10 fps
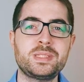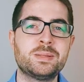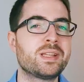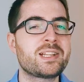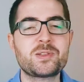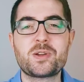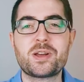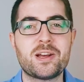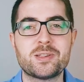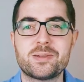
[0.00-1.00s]
But that's not a
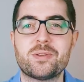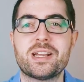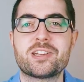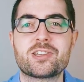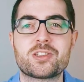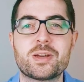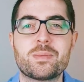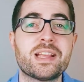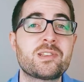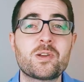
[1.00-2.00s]
healthy relationship,
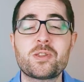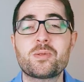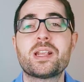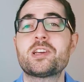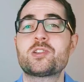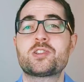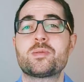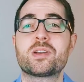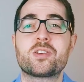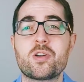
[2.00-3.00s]
and that's not the
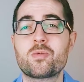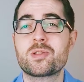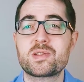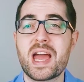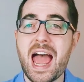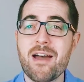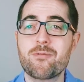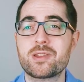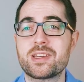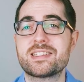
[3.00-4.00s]
relationship that God wants to have
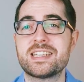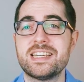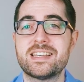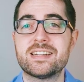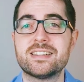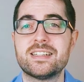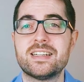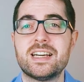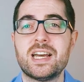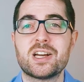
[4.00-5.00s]
with us either.
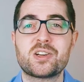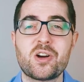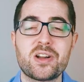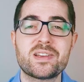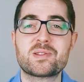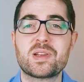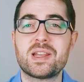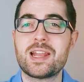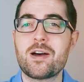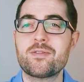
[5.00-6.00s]
God is a
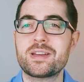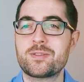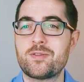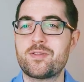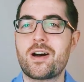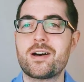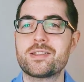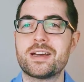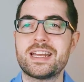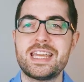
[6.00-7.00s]
loving
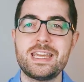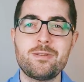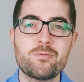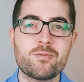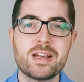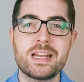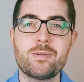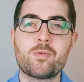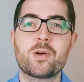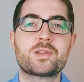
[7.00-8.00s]
Father, and he really
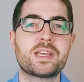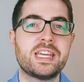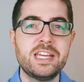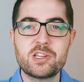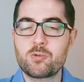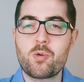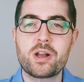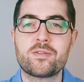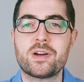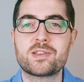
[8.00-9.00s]
wants each one
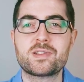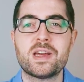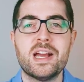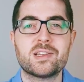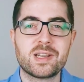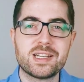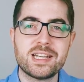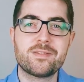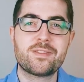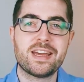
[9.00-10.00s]
of us to
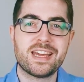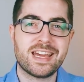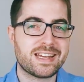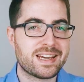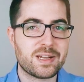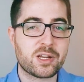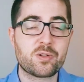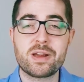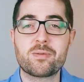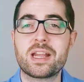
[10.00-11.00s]
live in a
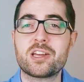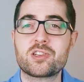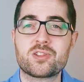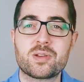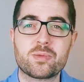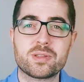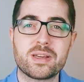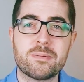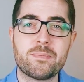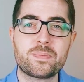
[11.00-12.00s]
great relationship with
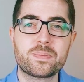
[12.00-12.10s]
him.